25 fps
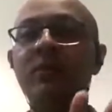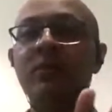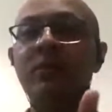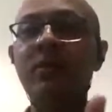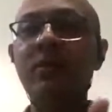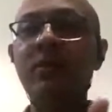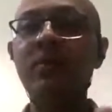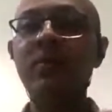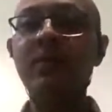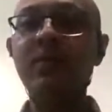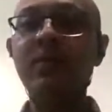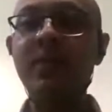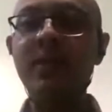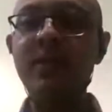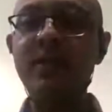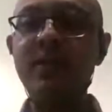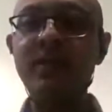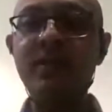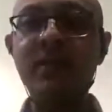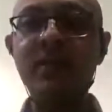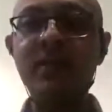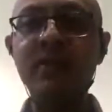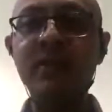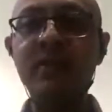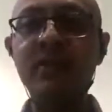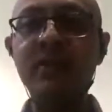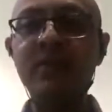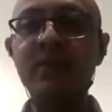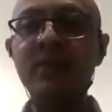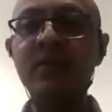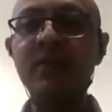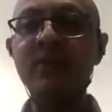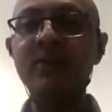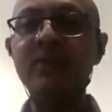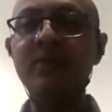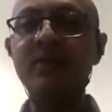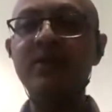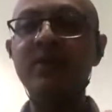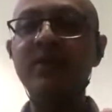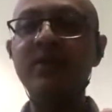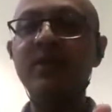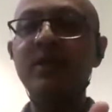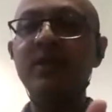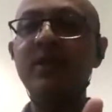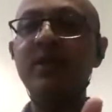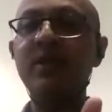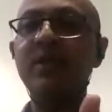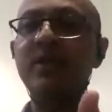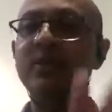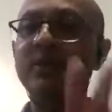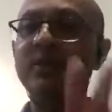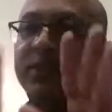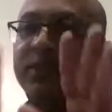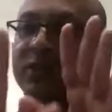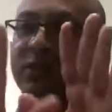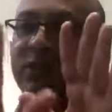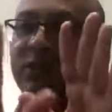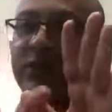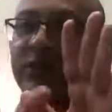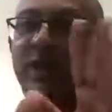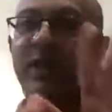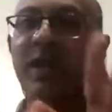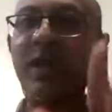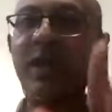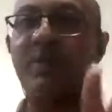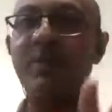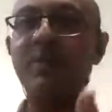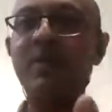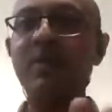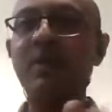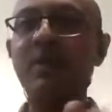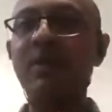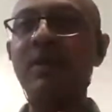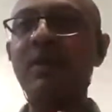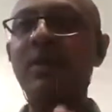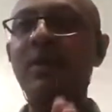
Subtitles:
from being cheated, because this will happen.